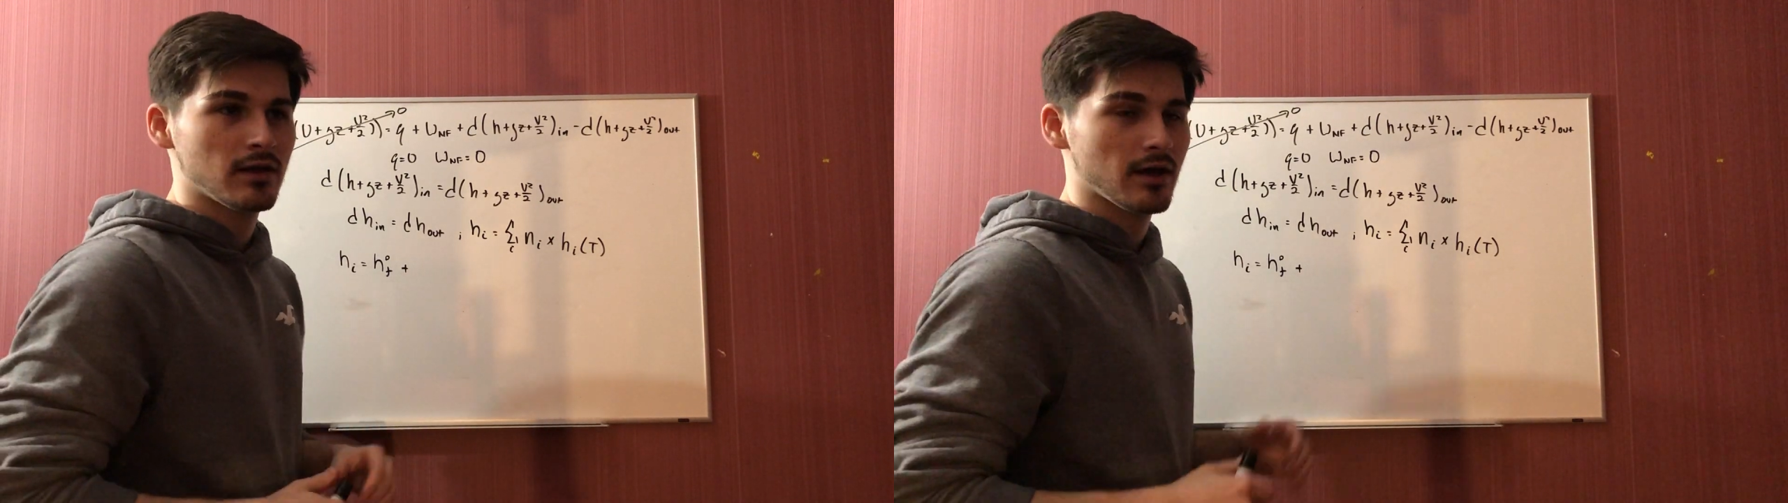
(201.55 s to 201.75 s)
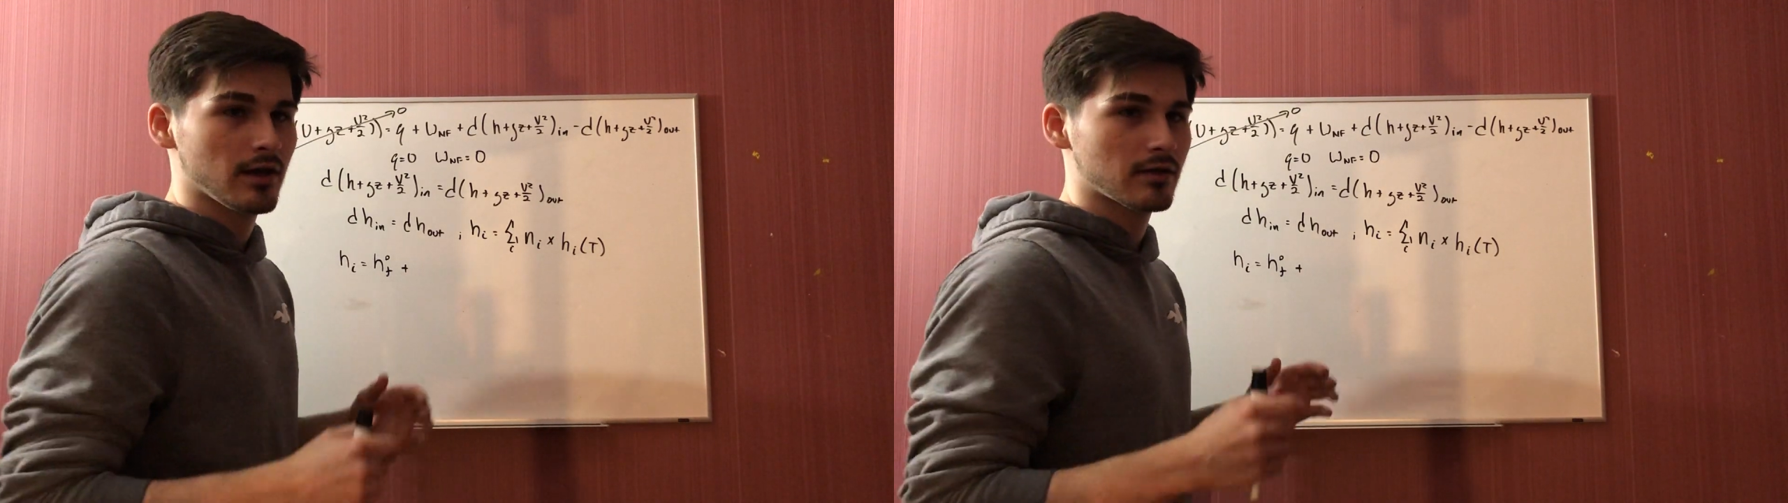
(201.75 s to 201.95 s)

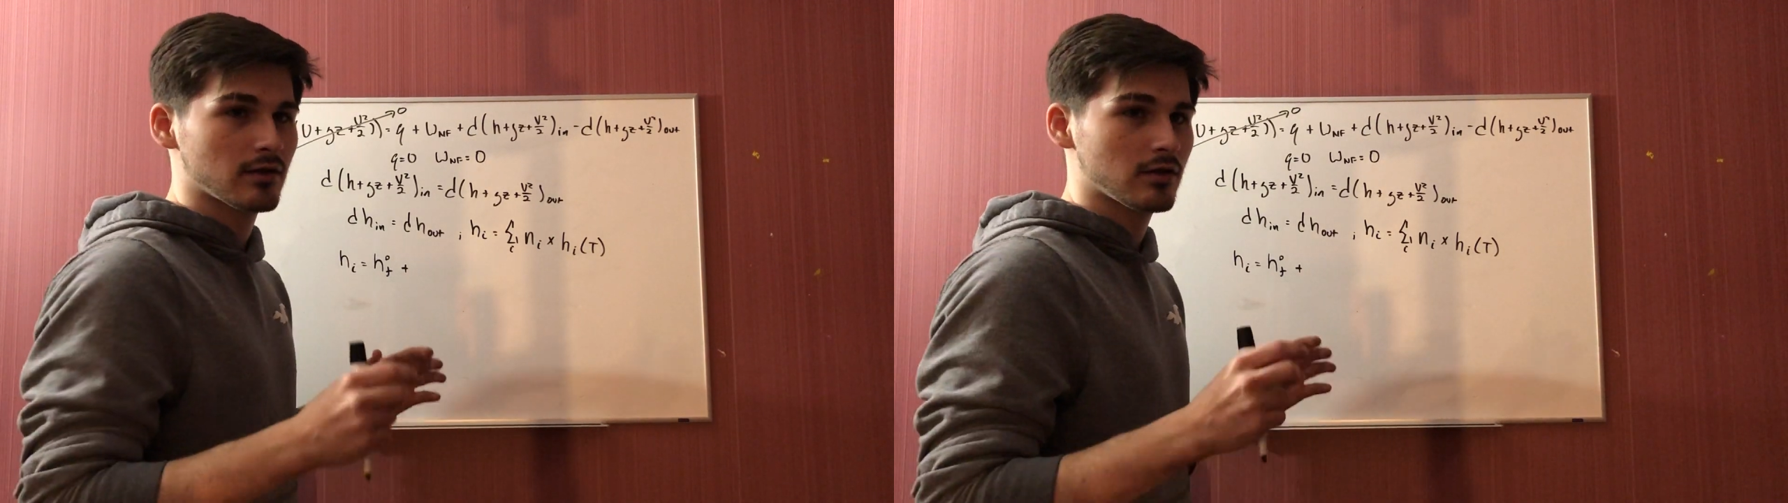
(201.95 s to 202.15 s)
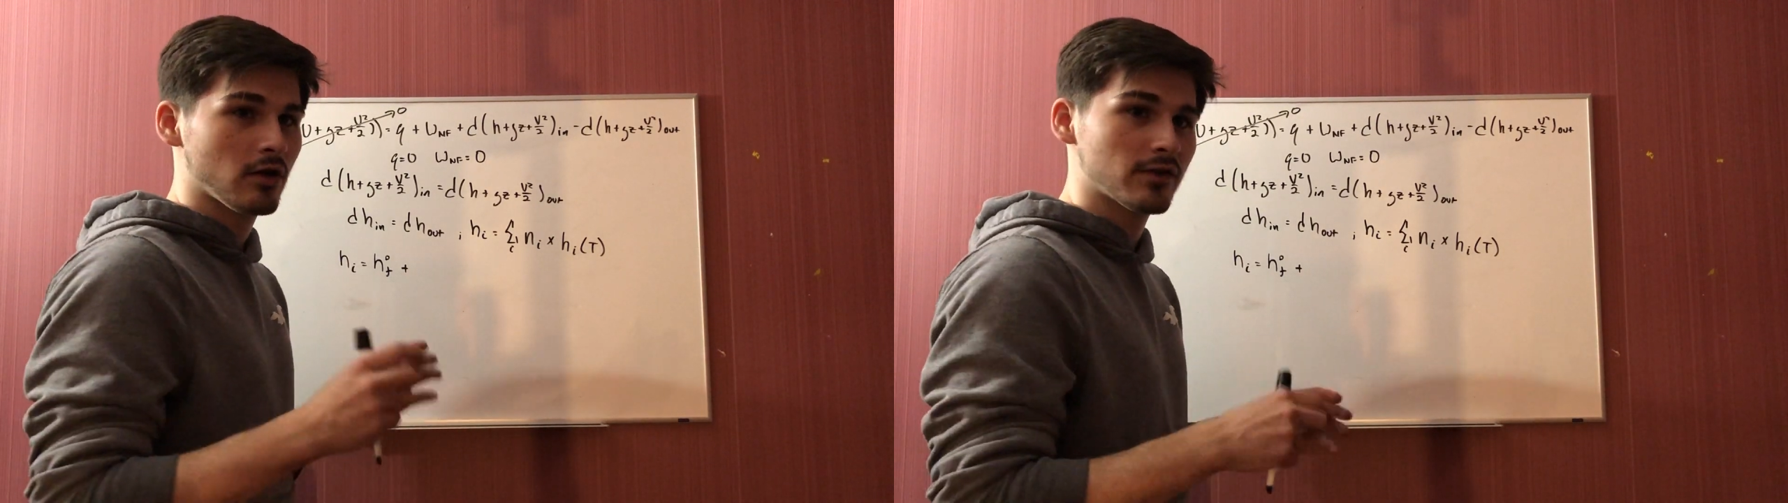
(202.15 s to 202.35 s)

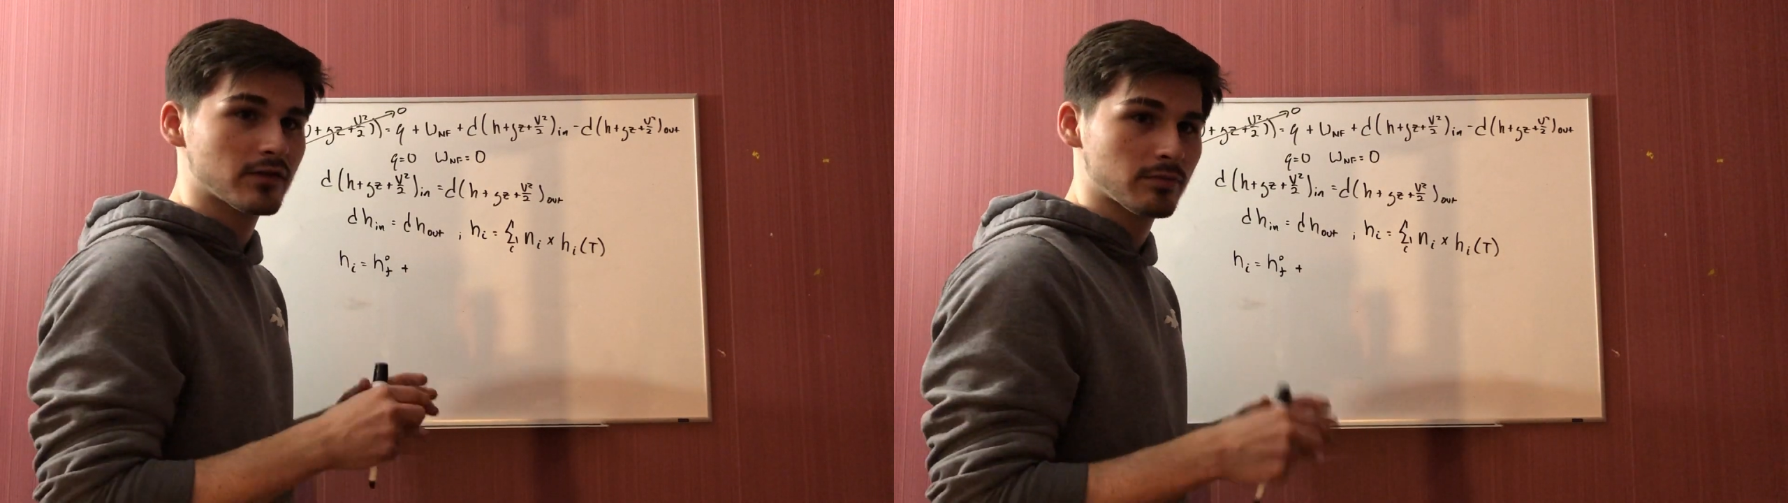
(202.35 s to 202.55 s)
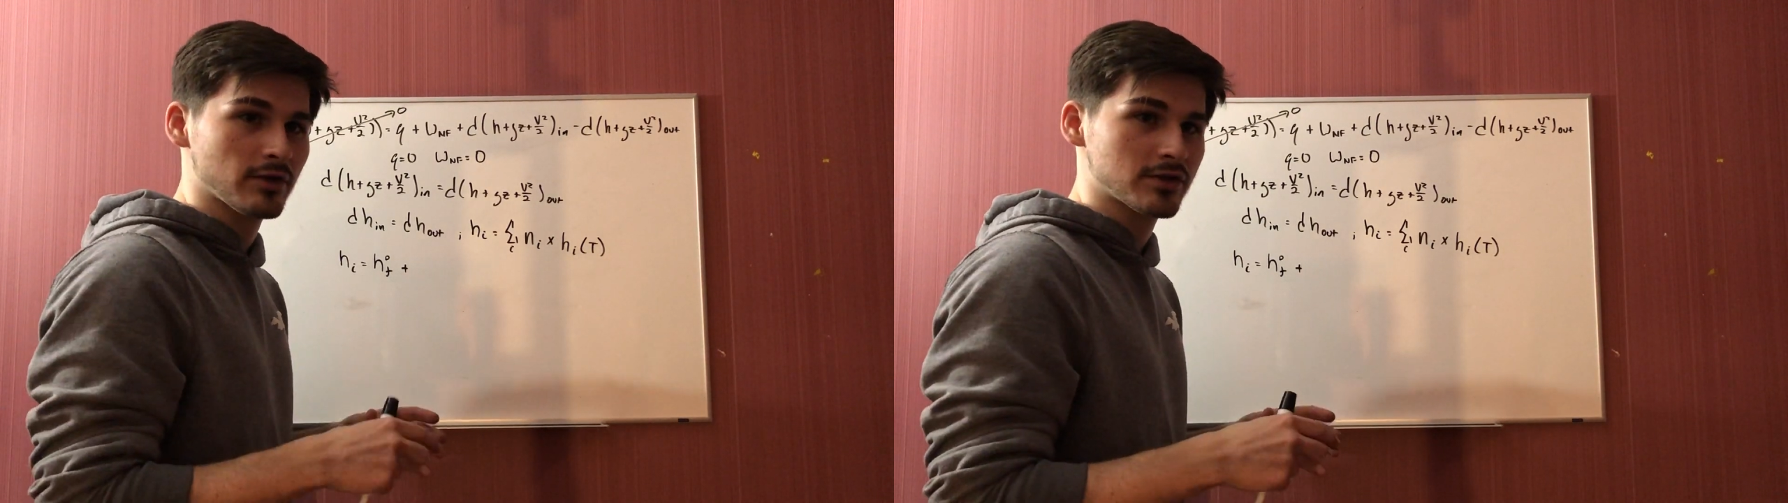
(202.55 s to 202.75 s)
at
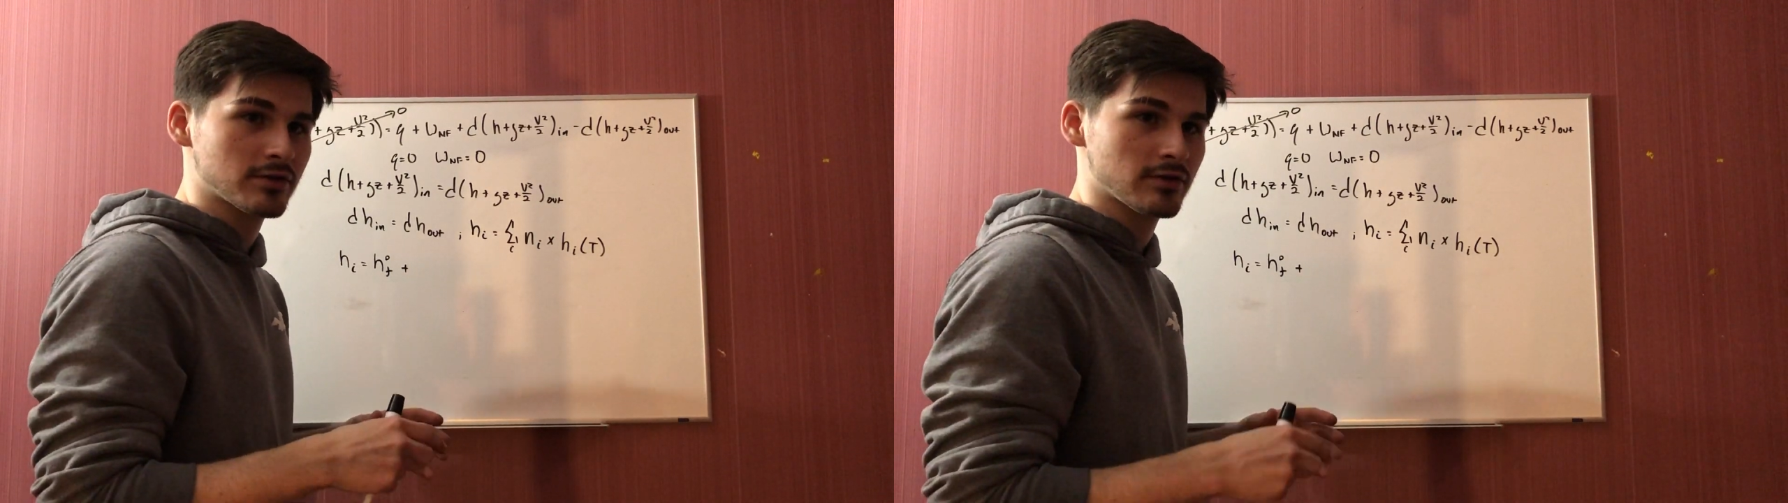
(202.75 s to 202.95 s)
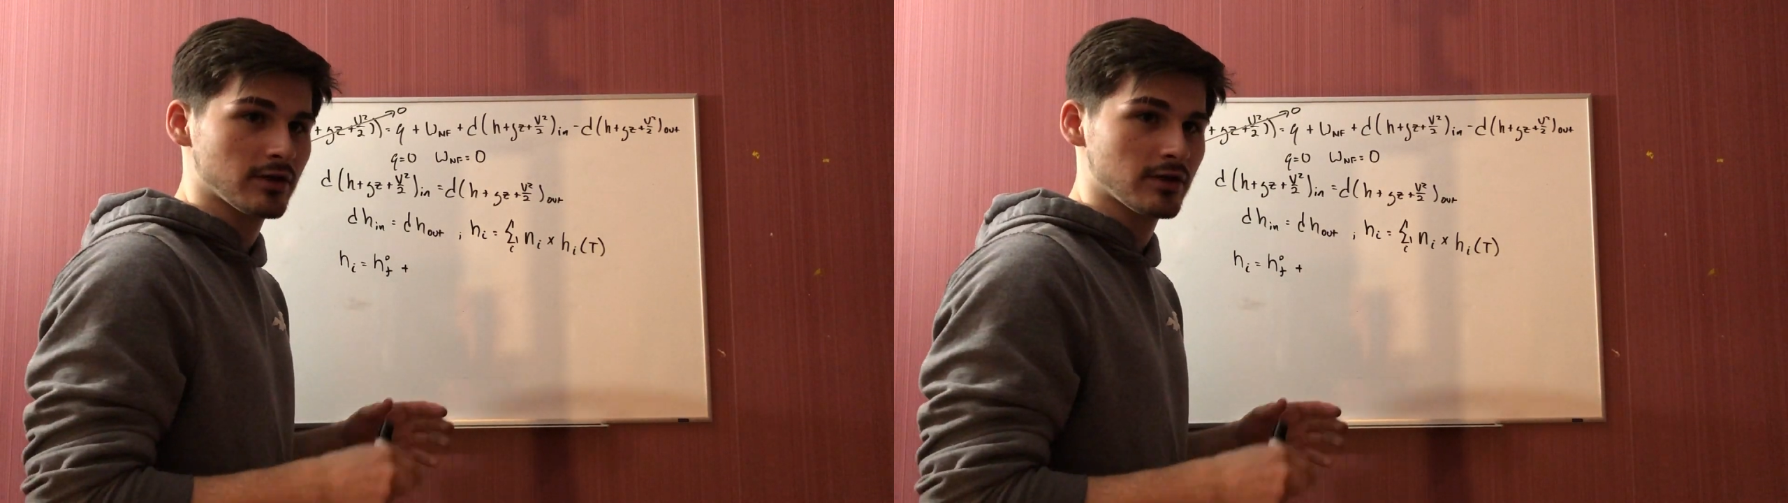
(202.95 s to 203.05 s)
constant pressure